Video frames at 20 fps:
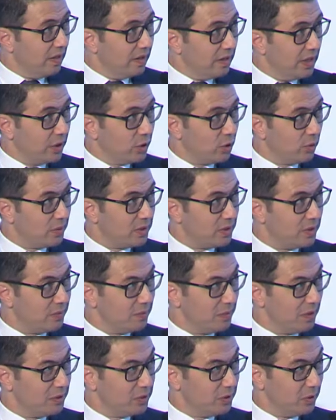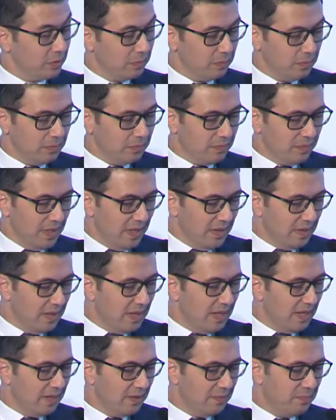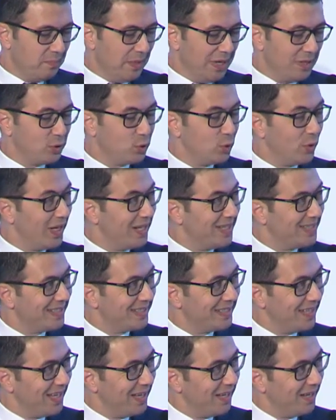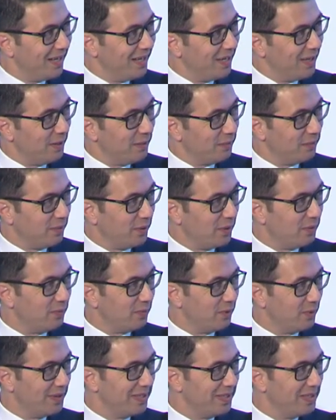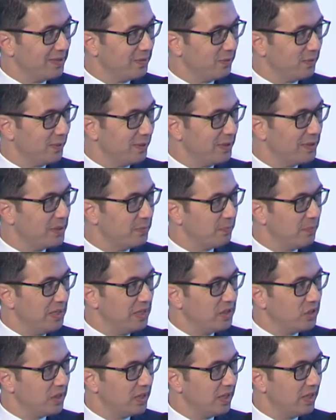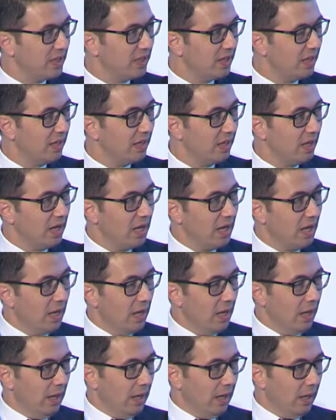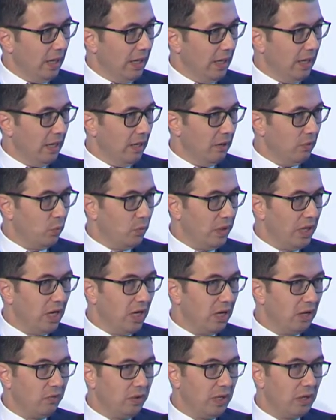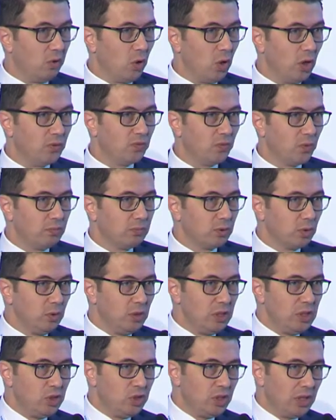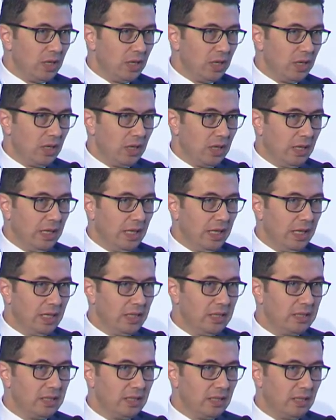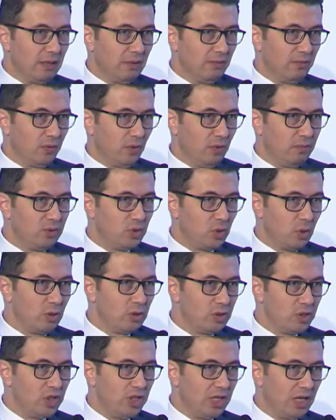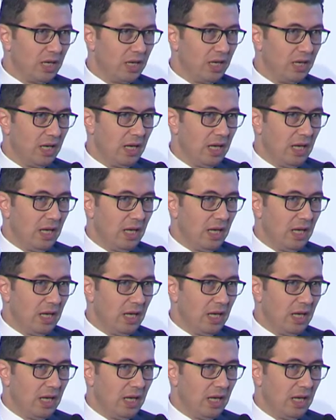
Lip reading: Thank you, Mrs. Maysuradze, for the speech. And we have heard from Tunisia and from Georgia,